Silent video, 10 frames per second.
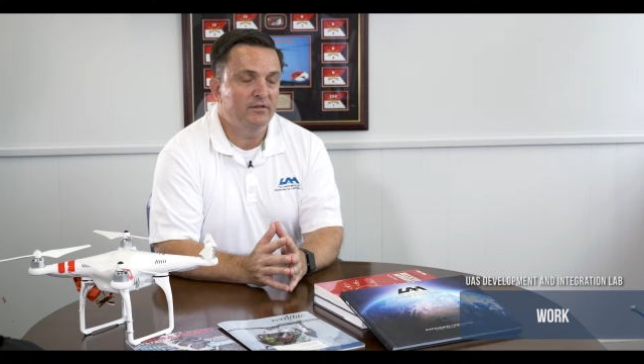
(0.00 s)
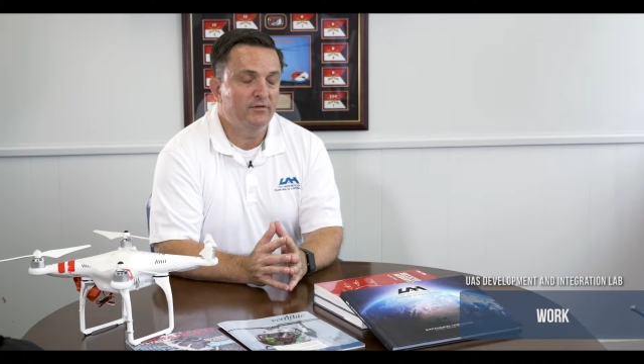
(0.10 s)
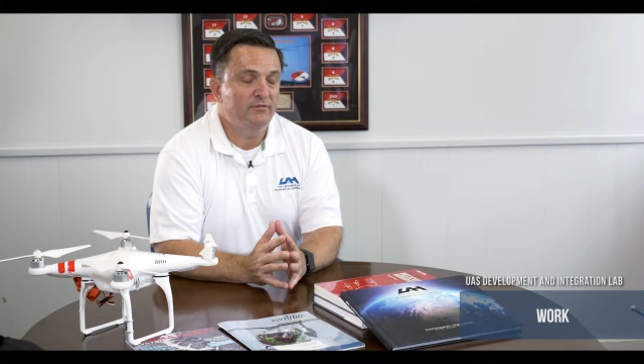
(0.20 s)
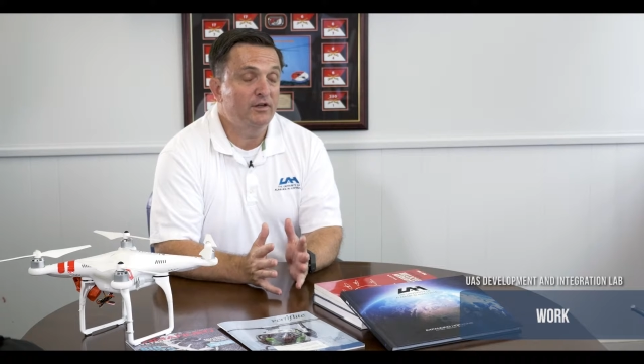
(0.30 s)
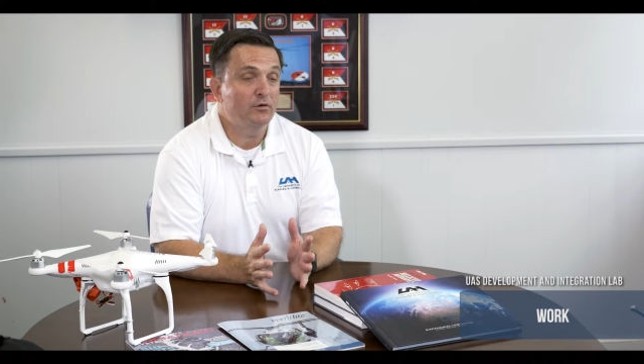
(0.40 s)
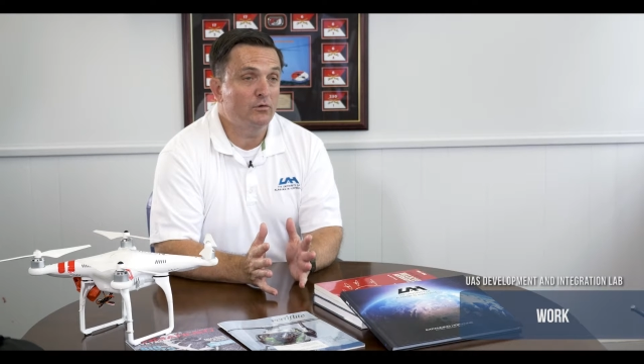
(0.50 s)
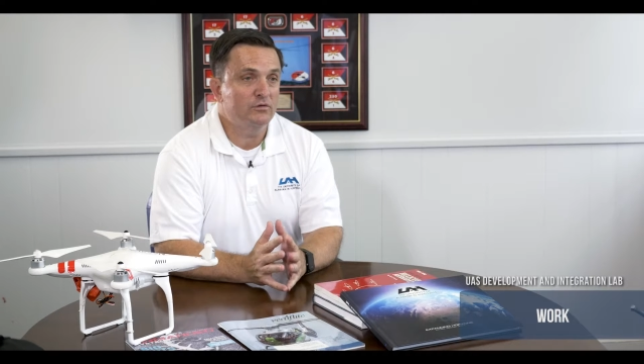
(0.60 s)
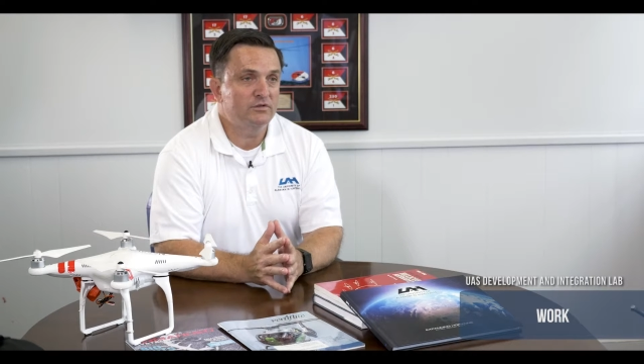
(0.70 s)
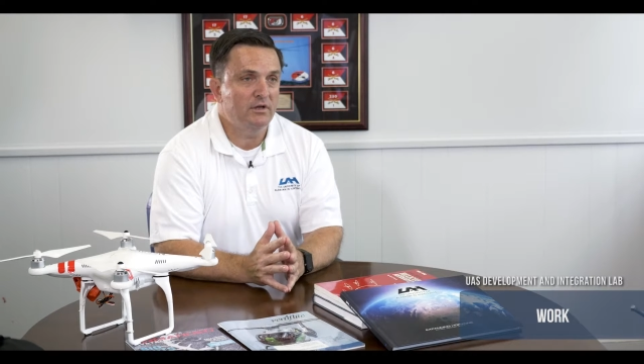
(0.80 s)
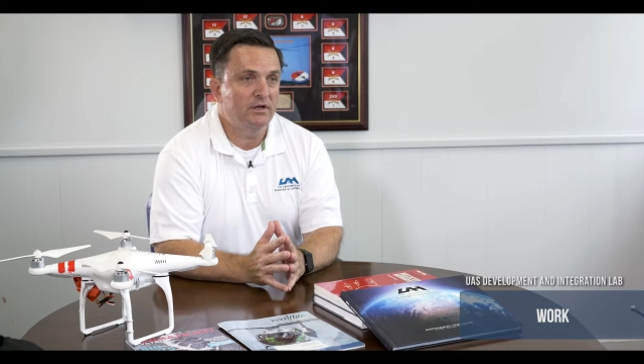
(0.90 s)
the
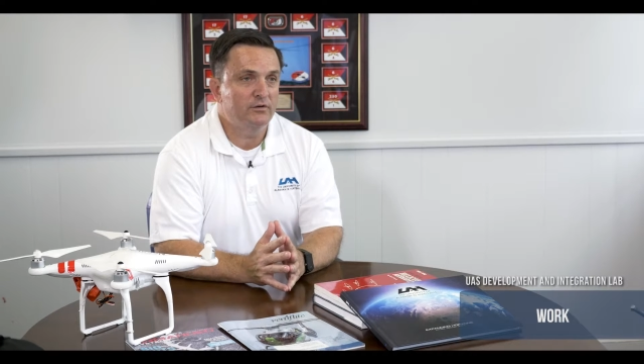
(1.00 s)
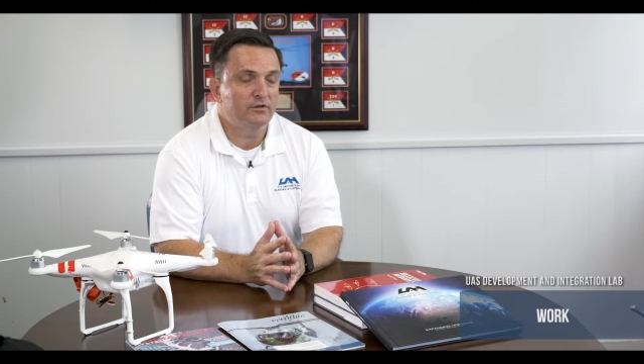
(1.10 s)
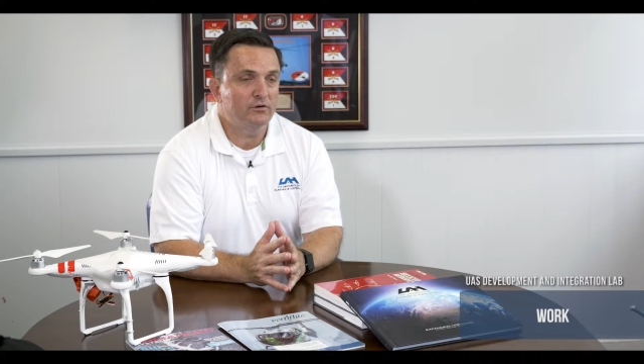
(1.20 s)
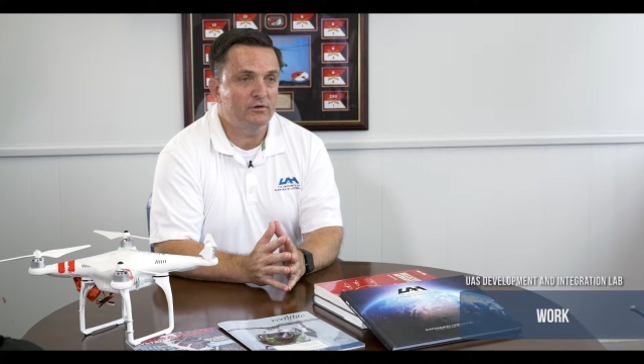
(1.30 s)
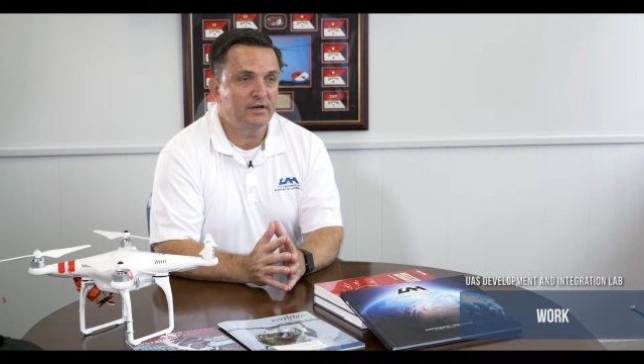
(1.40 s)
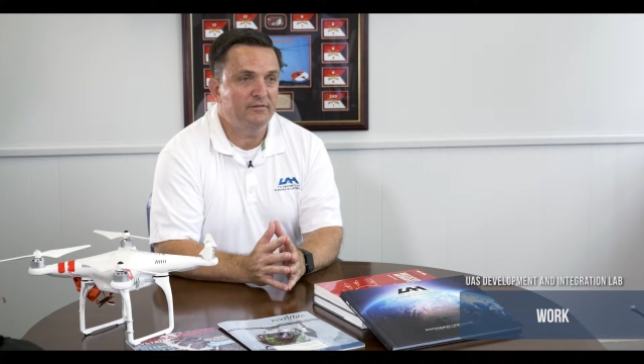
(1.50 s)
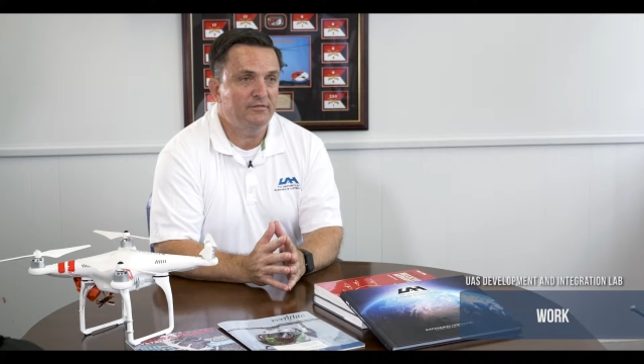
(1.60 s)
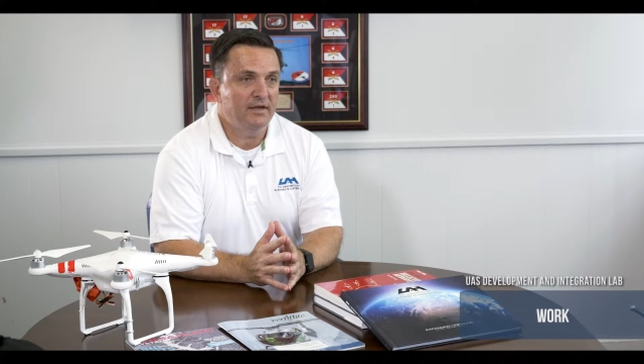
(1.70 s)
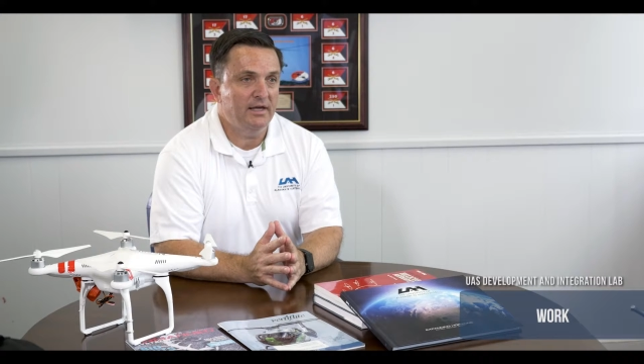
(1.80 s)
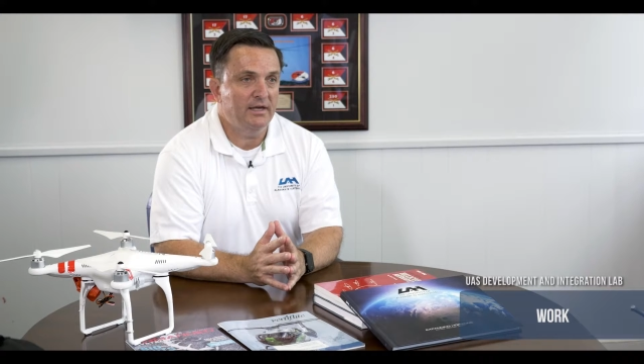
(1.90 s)
vehicles under the current
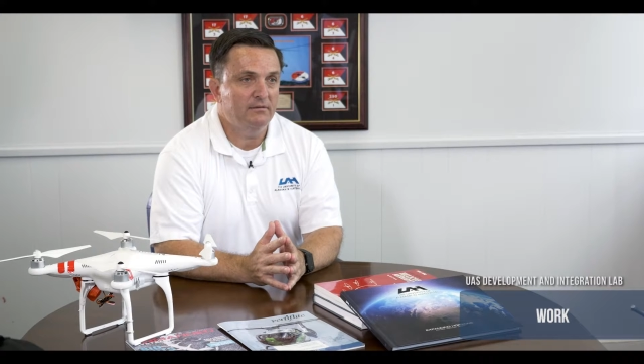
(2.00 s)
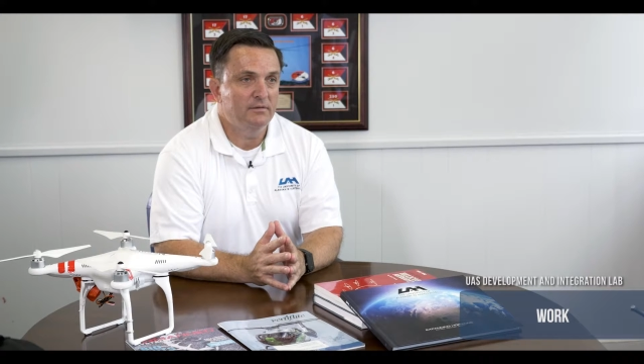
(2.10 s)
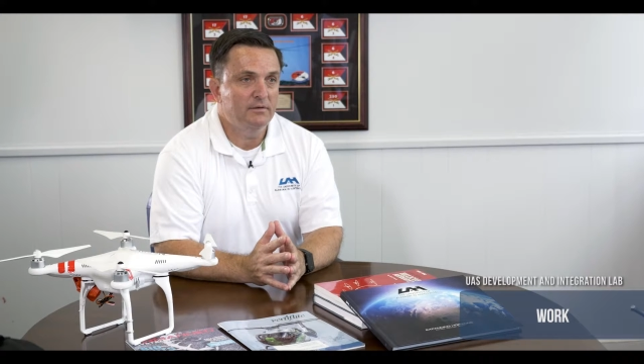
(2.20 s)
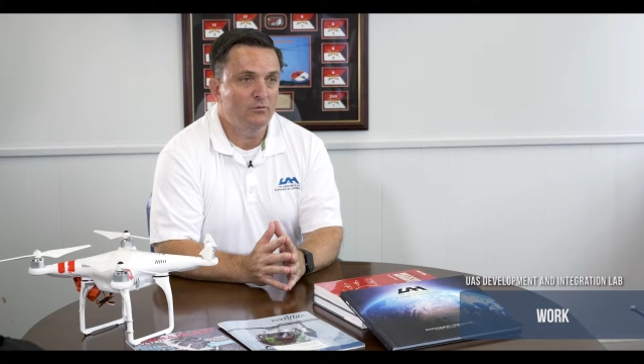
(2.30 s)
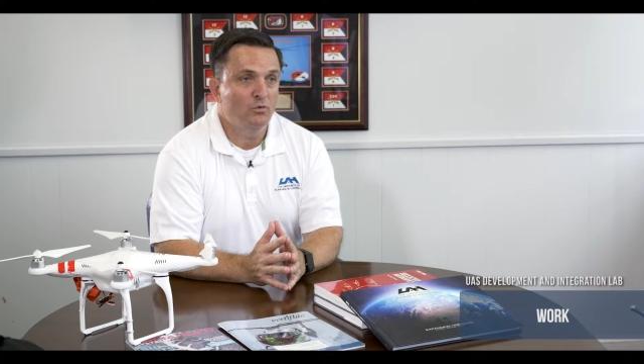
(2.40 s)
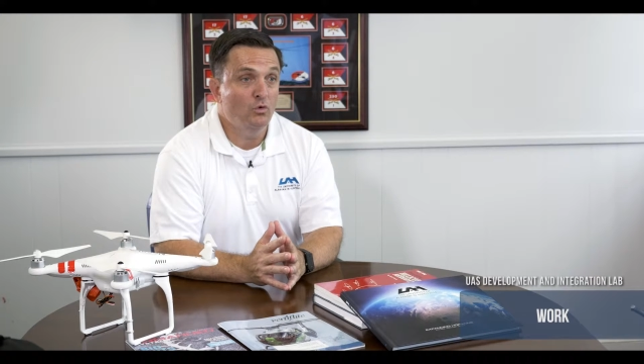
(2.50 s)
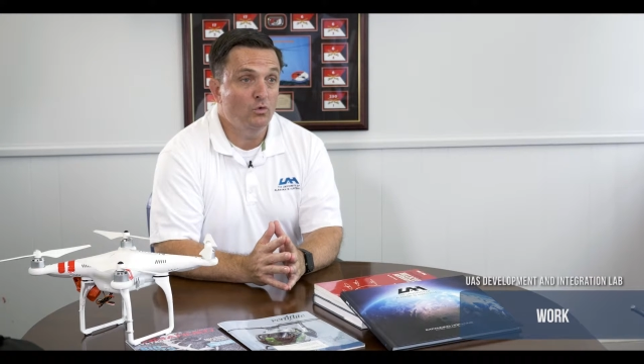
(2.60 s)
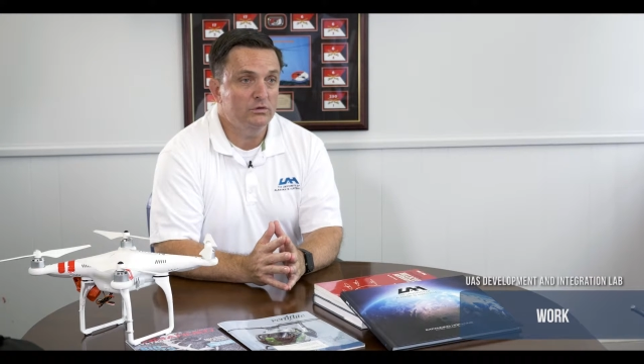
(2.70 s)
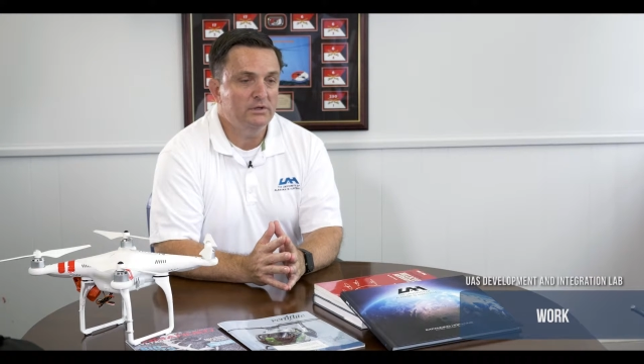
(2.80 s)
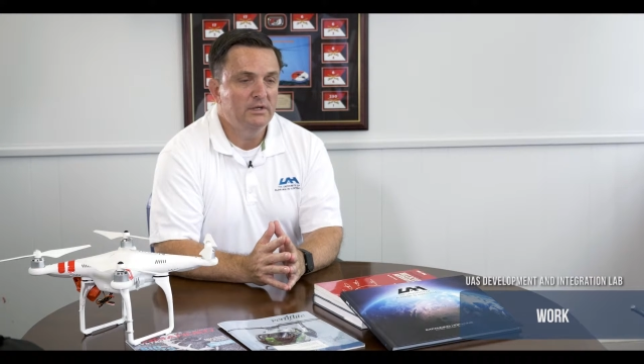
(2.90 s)
FAA
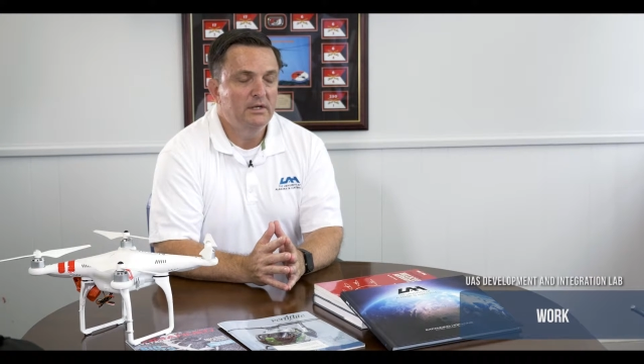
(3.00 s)
rules.